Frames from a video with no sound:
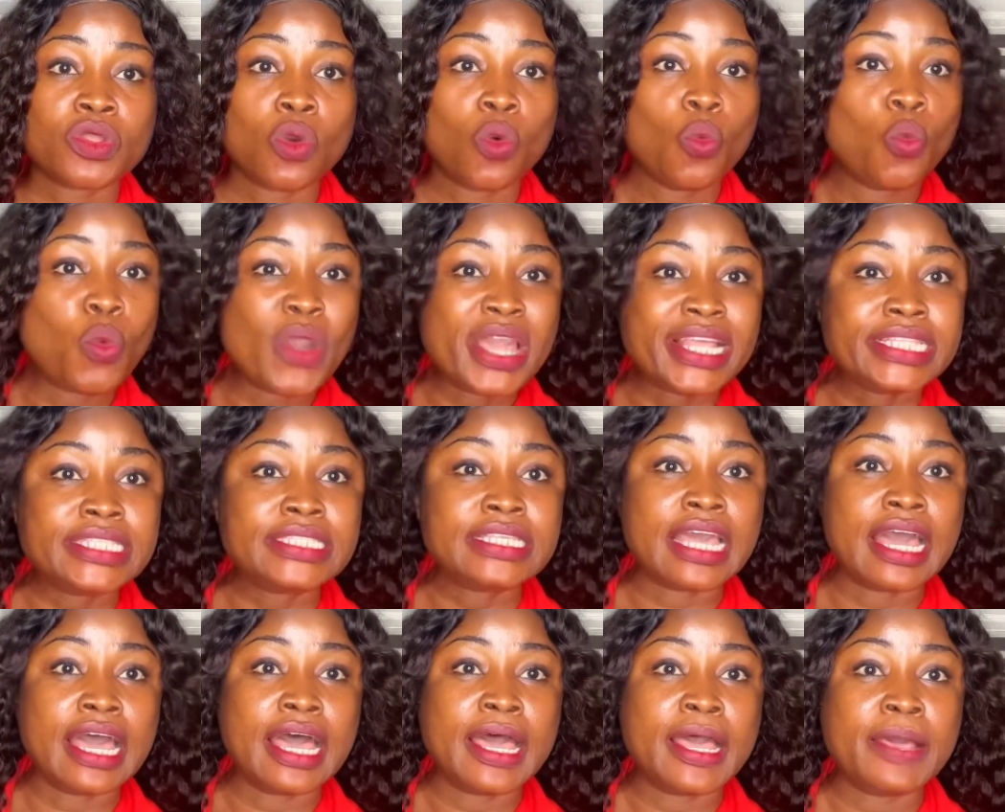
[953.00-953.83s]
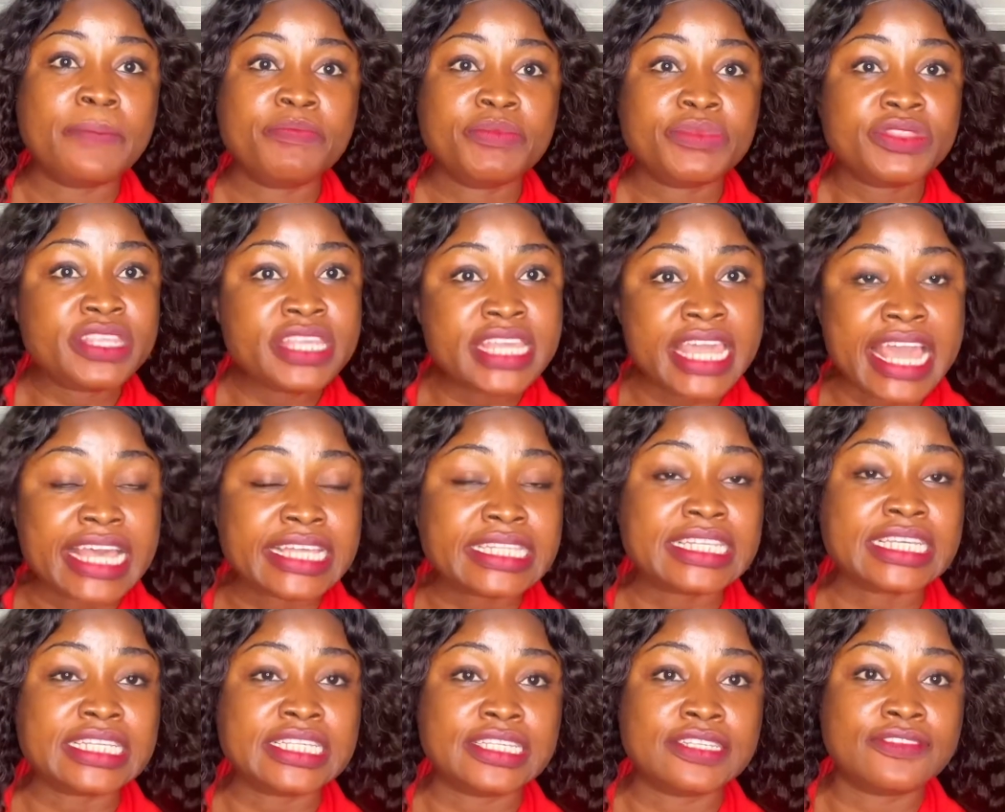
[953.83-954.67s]
when the
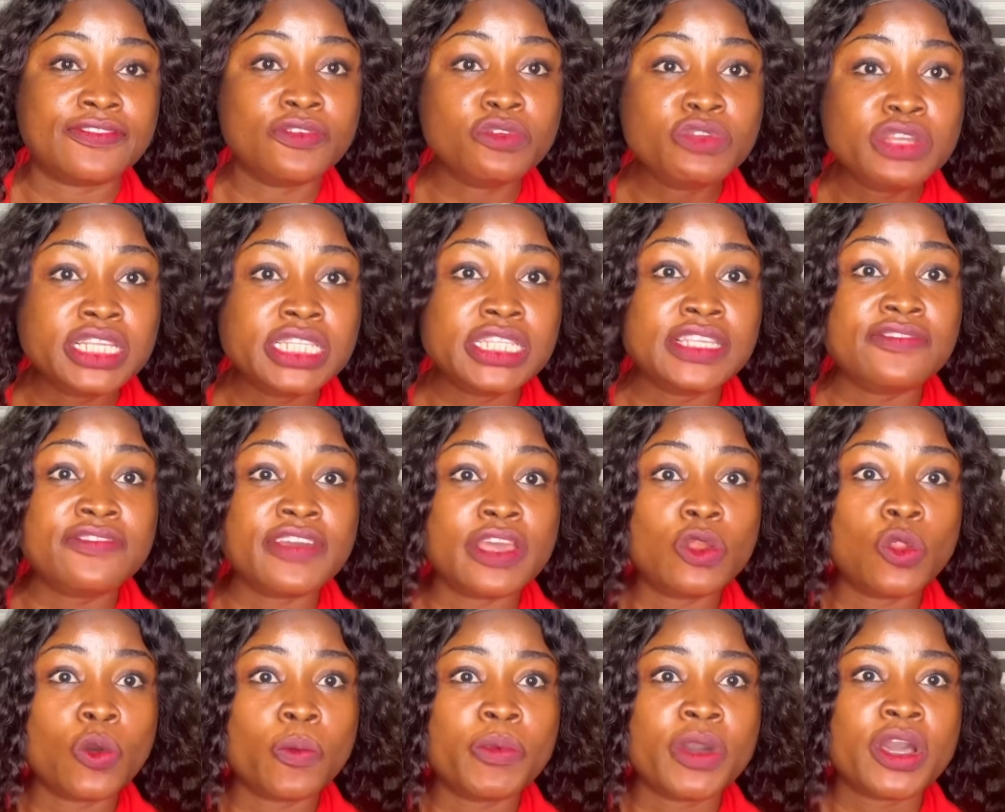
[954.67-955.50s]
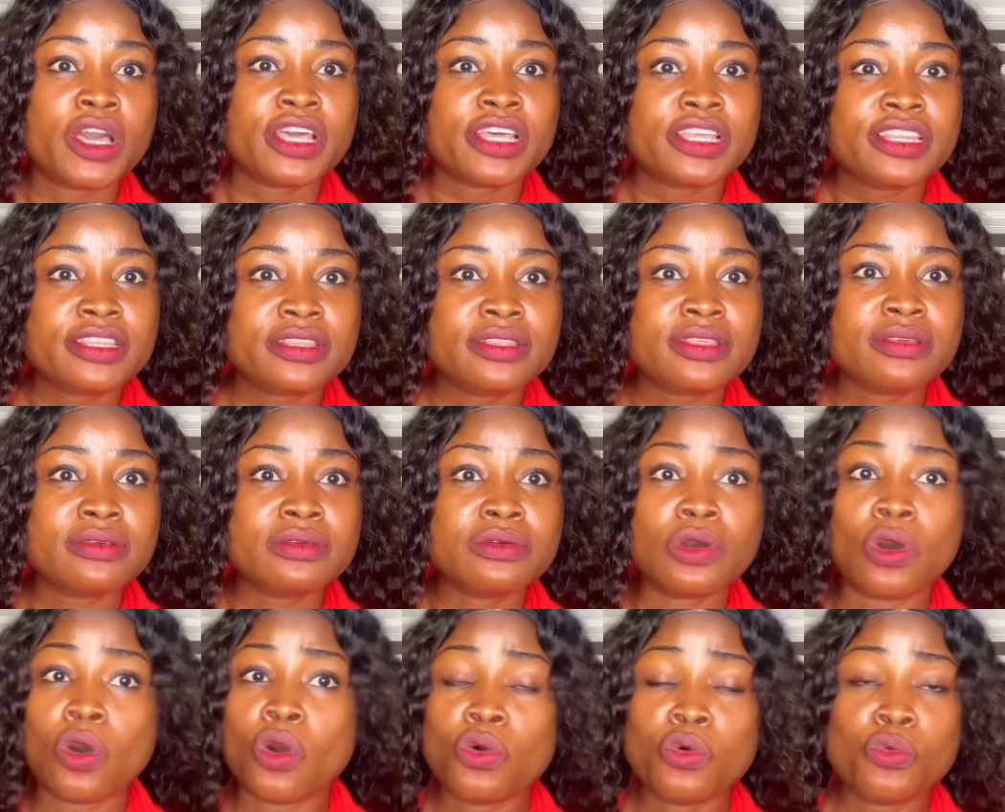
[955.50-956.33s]
estate is fully developed,
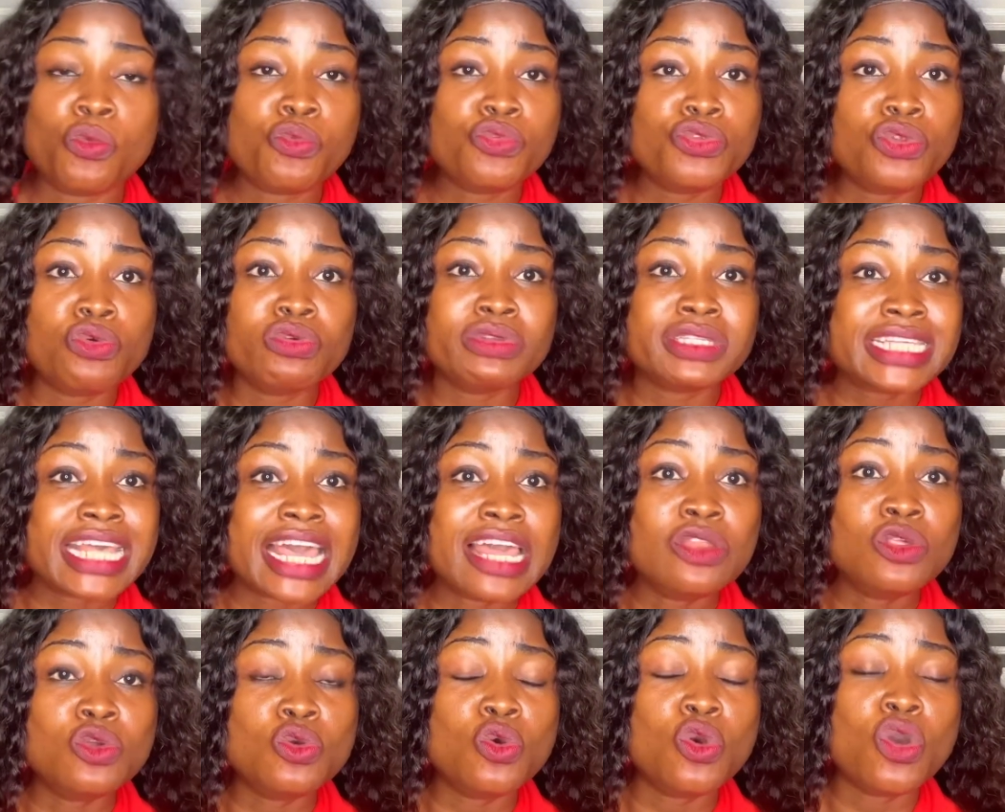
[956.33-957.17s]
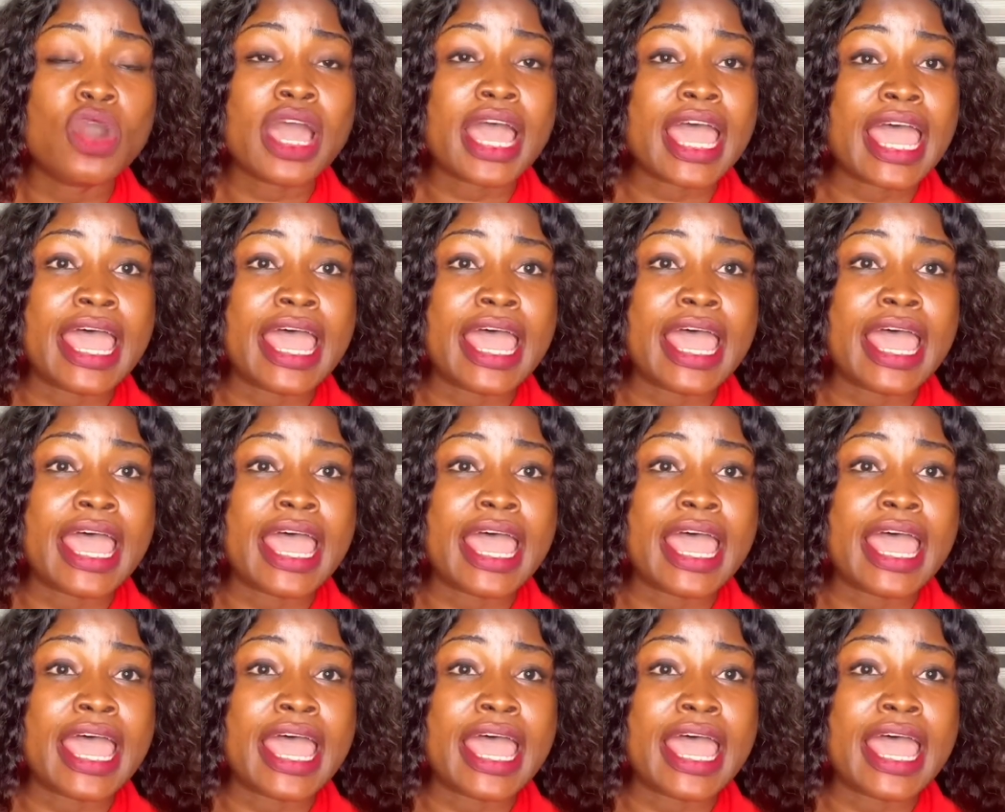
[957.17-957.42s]
or they'll tell you